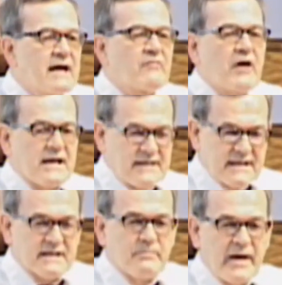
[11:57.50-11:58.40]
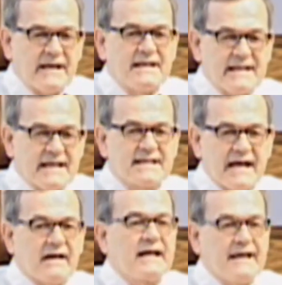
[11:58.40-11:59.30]
I never anticipated
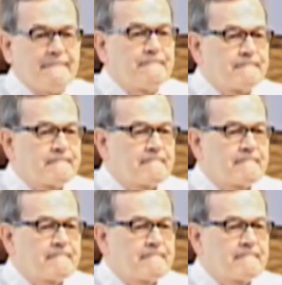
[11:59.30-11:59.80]
this out of him.